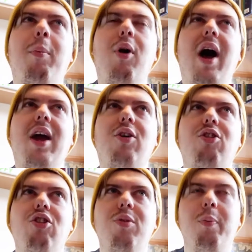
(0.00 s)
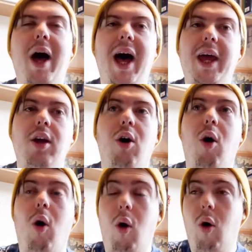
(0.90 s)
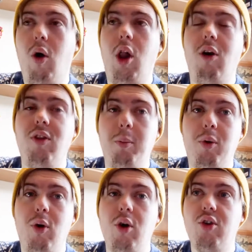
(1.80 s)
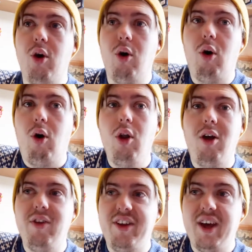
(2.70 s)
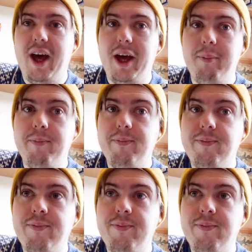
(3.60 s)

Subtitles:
but I could just buy all of the books all of the time.